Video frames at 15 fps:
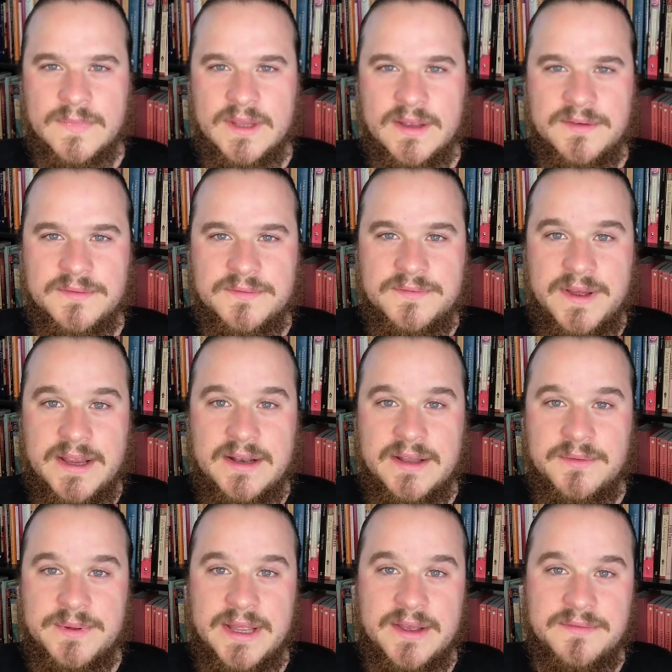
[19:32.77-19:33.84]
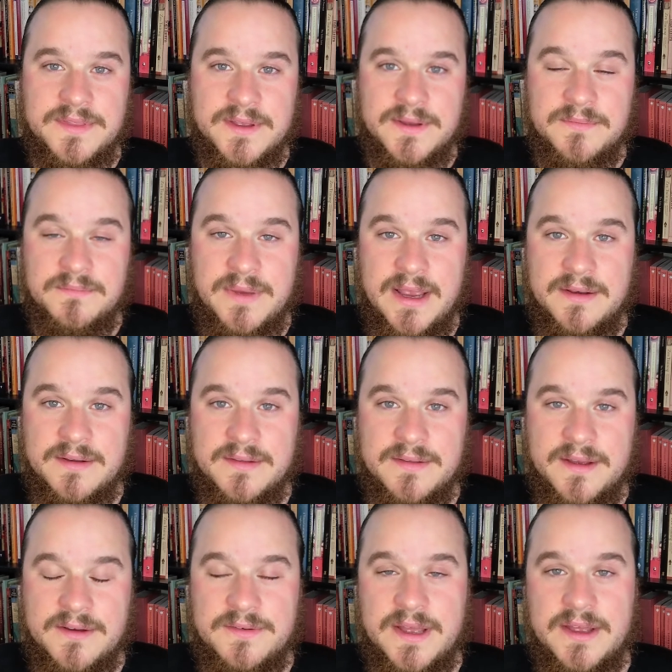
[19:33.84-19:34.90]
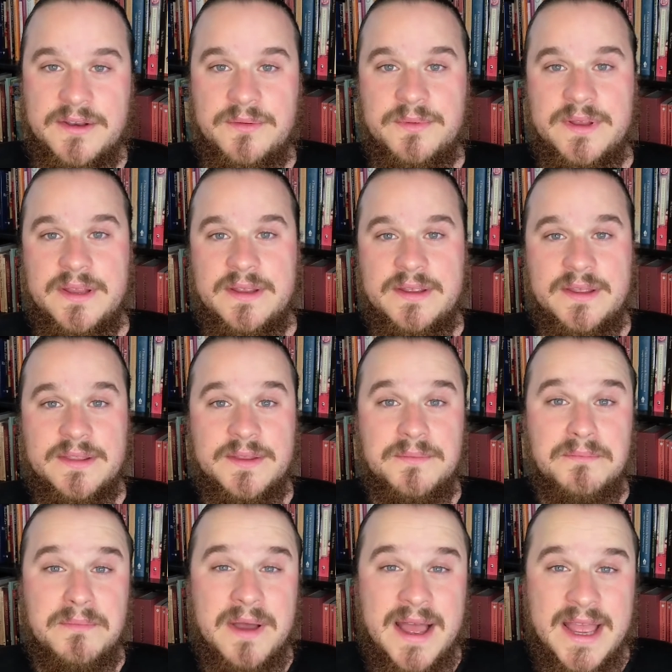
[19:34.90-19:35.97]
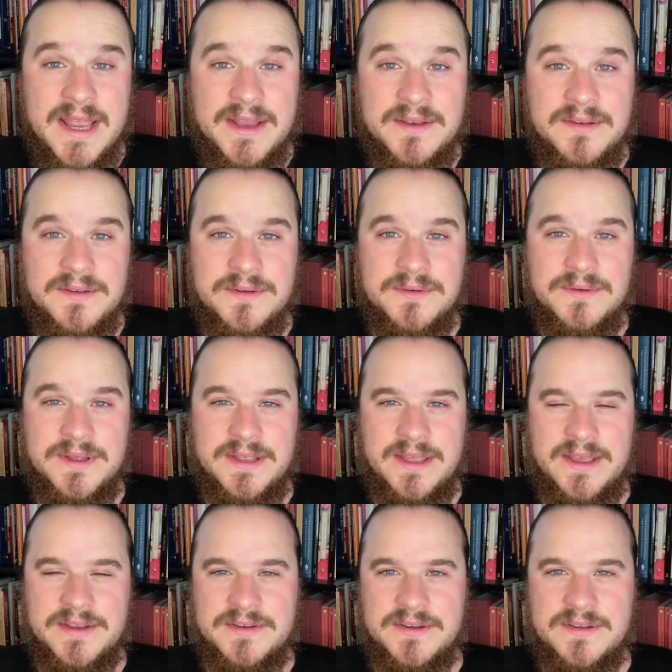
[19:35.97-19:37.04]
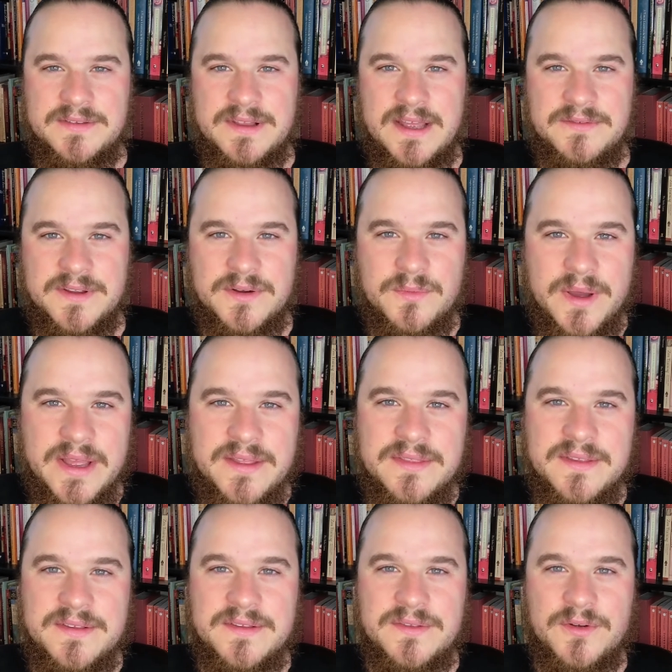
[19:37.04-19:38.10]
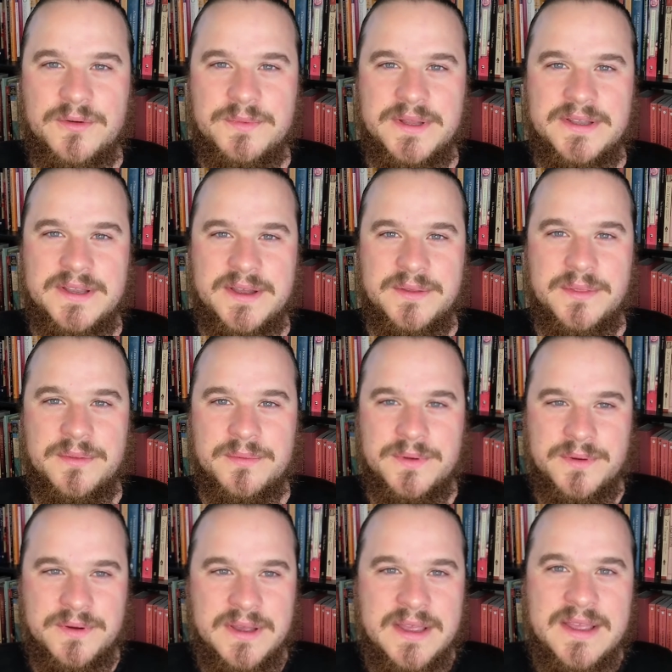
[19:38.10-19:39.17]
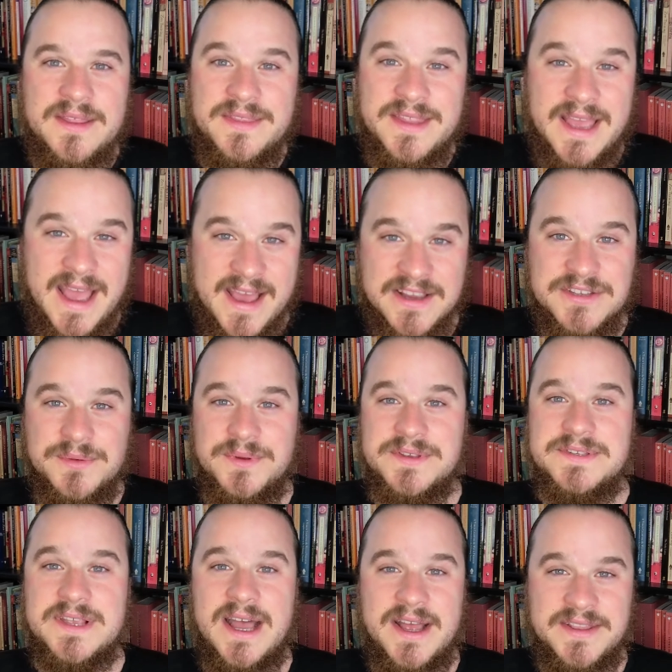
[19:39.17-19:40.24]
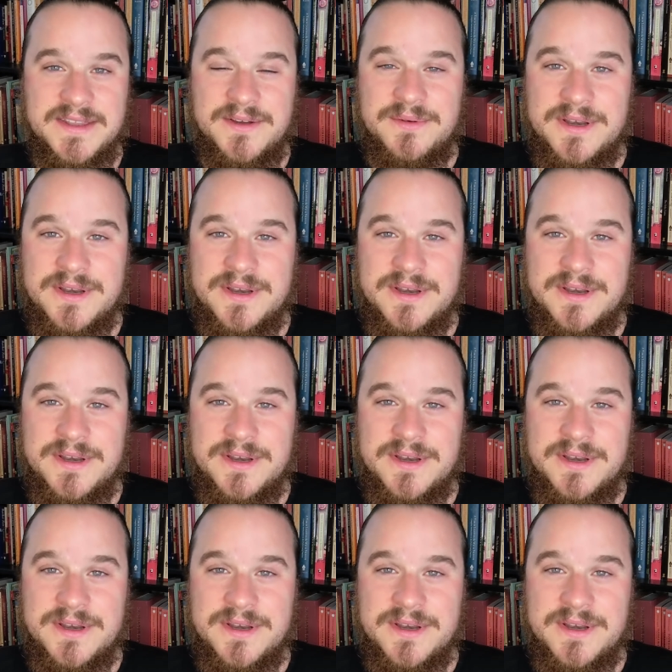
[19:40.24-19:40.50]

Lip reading: And finally, we have the mind itself. How do we get the mind to engage in a sattvic way? And this is normally done through the actual sadhana.